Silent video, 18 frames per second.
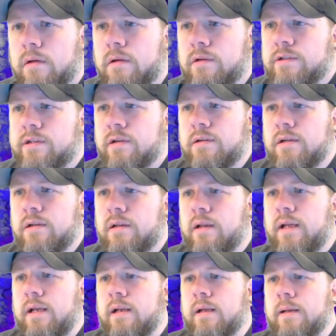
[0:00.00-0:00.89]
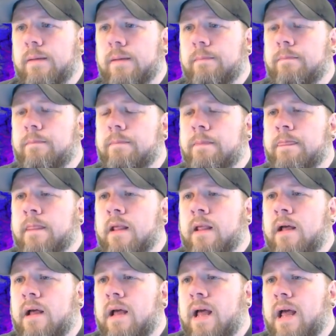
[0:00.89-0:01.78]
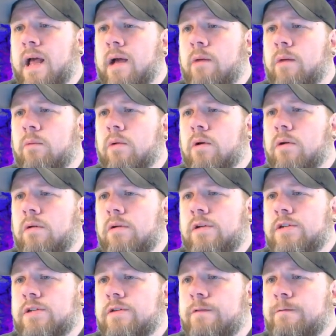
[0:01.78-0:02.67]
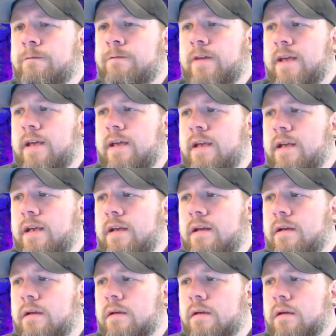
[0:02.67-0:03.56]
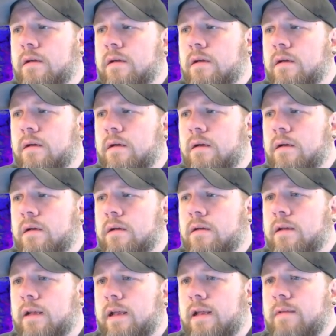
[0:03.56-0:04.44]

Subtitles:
So delete it. And we're going to feed the